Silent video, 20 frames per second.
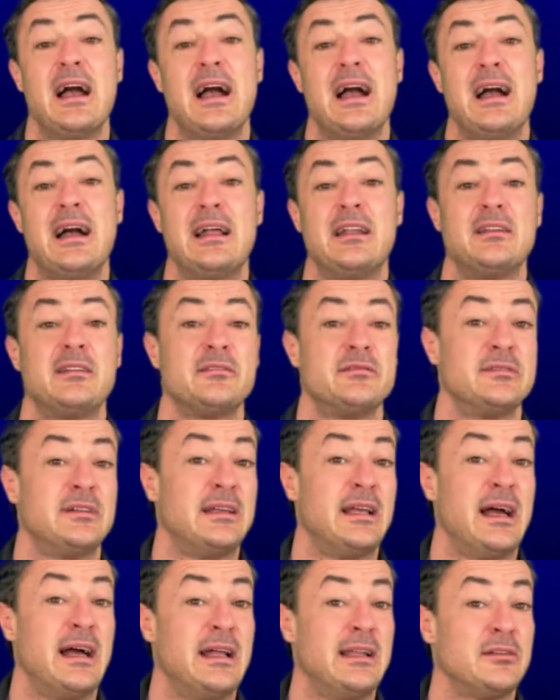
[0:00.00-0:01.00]
and,
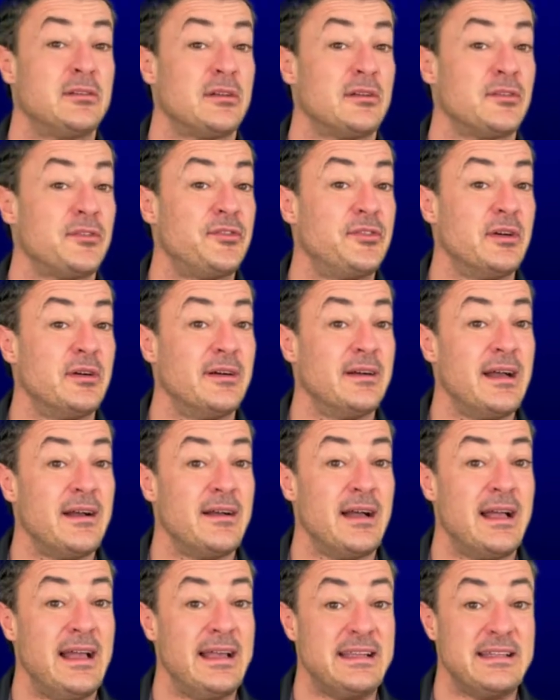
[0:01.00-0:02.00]
and also
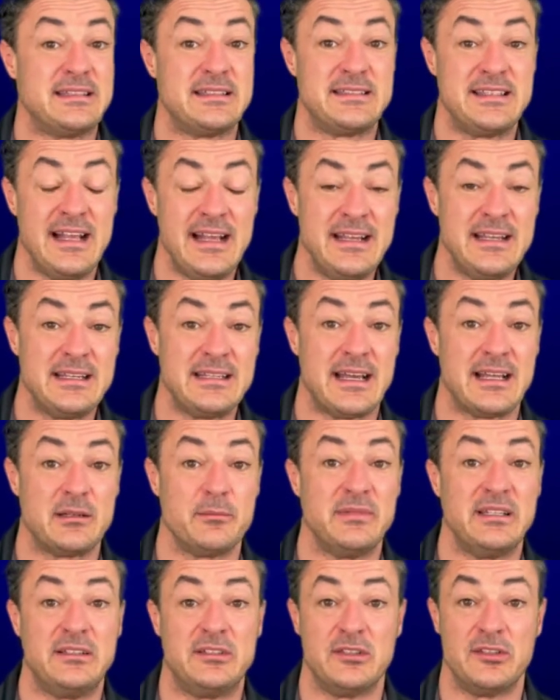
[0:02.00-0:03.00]
810
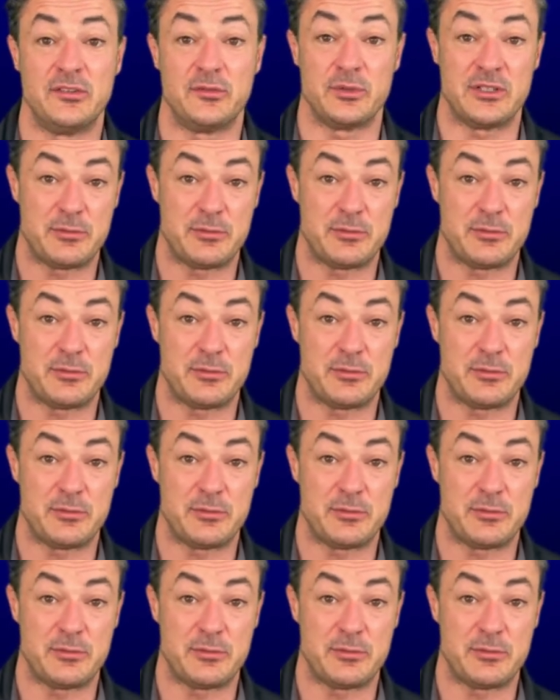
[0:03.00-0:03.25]
nanometers,